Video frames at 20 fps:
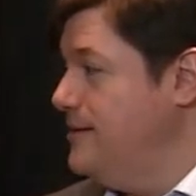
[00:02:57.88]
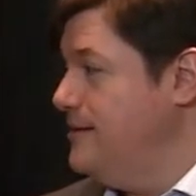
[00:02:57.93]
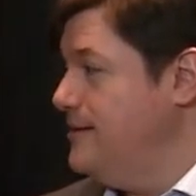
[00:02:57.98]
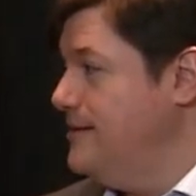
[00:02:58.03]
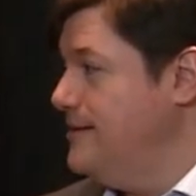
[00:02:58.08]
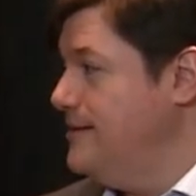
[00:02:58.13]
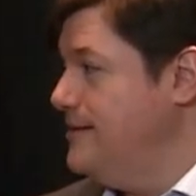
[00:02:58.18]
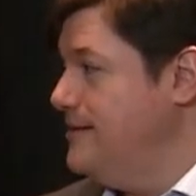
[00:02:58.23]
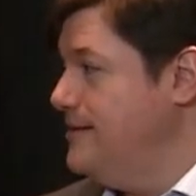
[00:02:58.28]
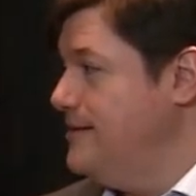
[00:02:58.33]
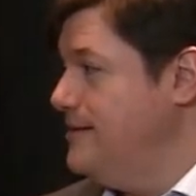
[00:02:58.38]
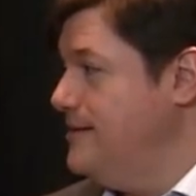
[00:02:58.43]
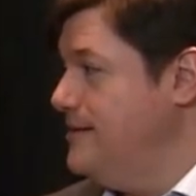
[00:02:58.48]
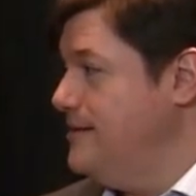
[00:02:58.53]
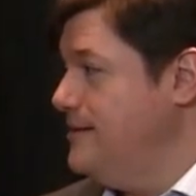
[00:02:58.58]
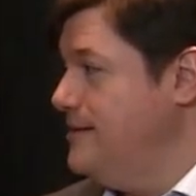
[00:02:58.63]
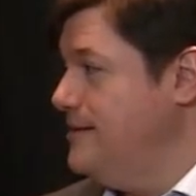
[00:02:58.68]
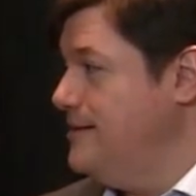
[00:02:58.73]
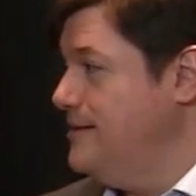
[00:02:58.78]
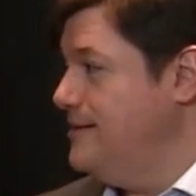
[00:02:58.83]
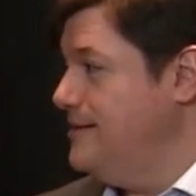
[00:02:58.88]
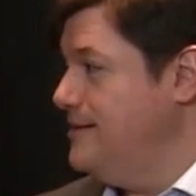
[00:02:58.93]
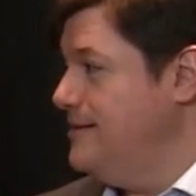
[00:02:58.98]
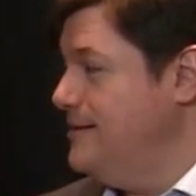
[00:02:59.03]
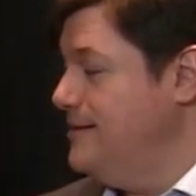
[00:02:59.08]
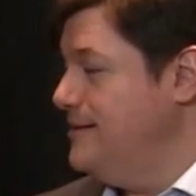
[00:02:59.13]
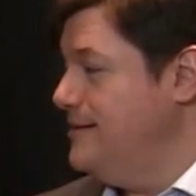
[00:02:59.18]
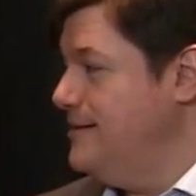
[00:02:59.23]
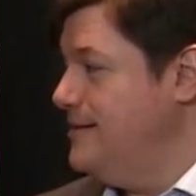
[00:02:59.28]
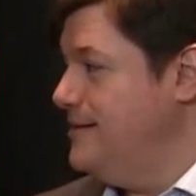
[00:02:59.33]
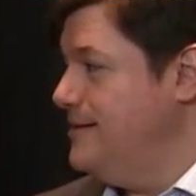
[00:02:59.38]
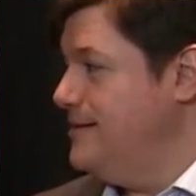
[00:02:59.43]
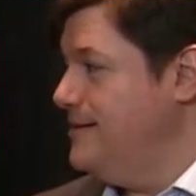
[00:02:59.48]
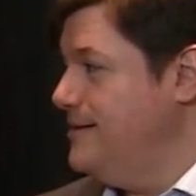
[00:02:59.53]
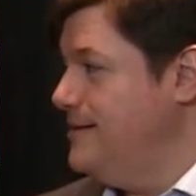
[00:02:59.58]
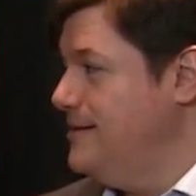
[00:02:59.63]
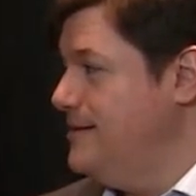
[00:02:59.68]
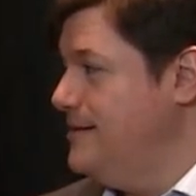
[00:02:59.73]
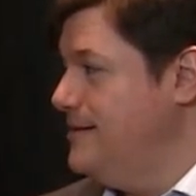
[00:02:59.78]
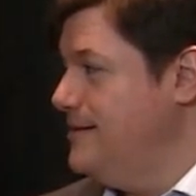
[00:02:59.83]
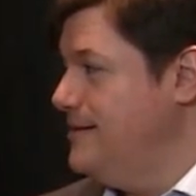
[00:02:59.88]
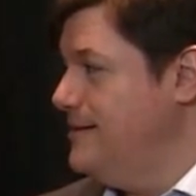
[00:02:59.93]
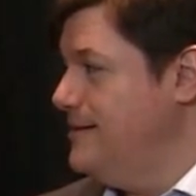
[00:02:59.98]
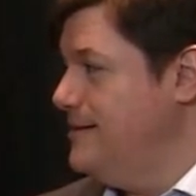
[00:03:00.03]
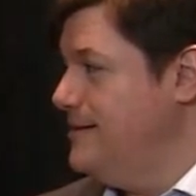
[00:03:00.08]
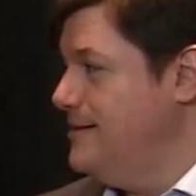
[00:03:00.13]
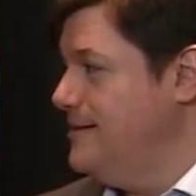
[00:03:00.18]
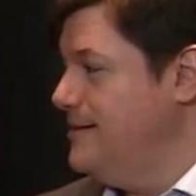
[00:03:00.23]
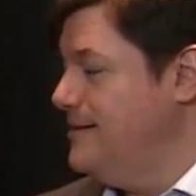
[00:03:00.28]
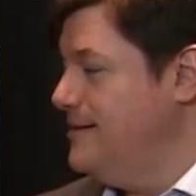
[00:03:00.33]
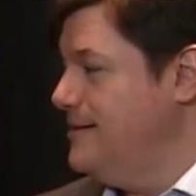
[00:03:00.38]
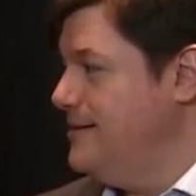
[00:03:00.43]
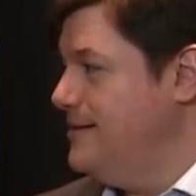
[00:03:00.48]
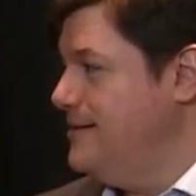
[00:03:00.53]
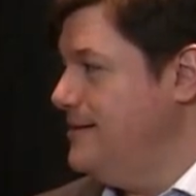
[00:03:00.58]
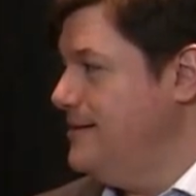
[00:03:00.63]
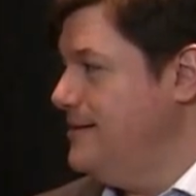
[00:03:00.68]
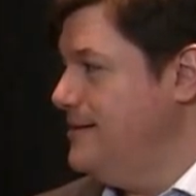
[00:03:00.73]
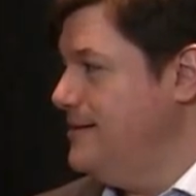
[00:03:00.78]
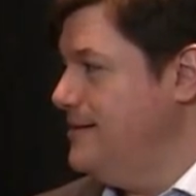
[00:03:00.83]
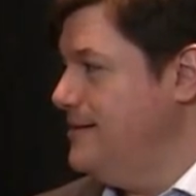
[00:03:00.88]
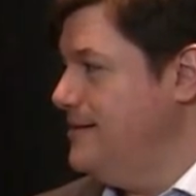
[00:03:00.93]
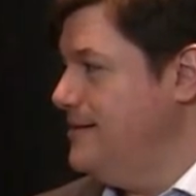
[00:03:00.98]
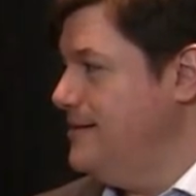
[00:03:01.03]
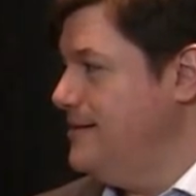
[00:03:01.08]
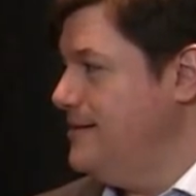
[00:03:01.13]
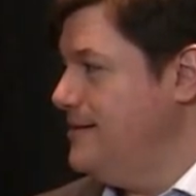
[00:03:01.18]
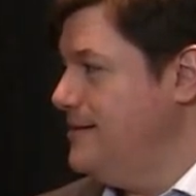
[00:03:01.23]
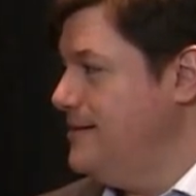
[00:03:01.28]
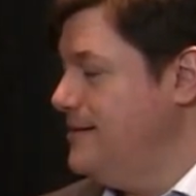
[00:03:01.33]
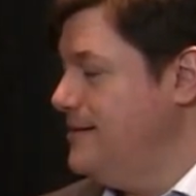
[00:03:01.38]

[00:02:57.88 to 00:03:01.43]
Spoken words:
The person shown says nothing.